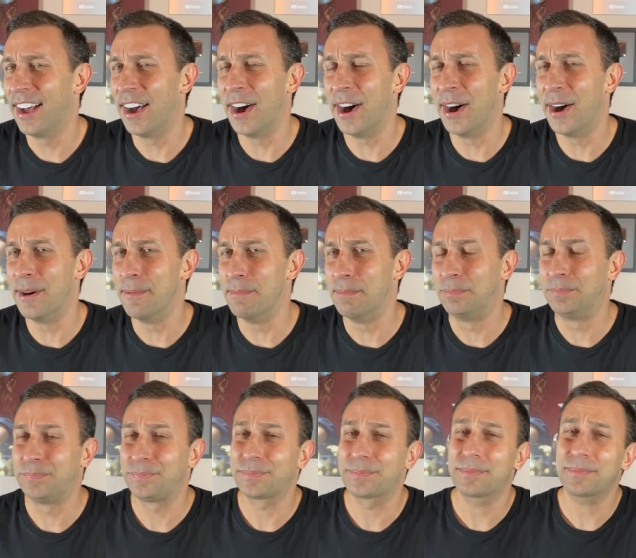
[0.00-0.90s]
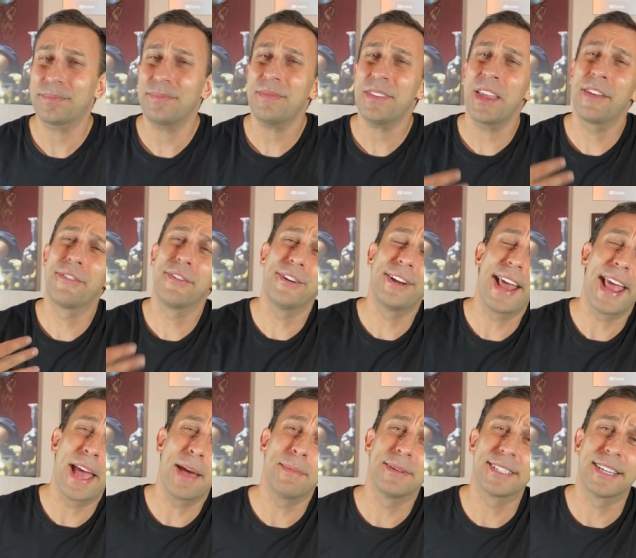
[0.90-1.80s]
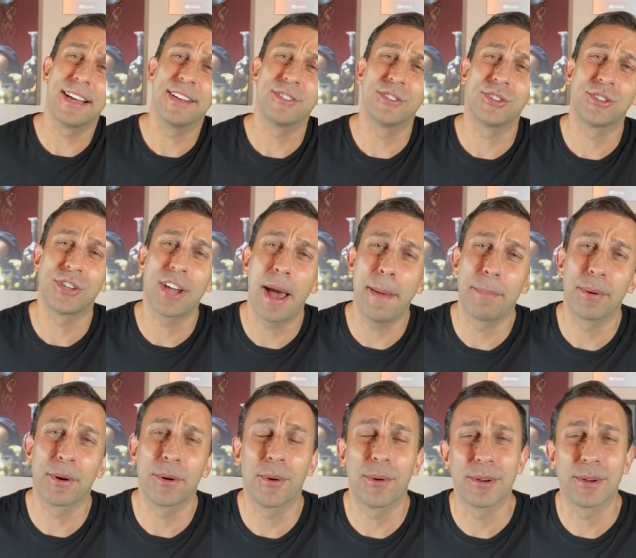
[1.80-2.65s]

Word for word: Um, if you're an Amazon shopper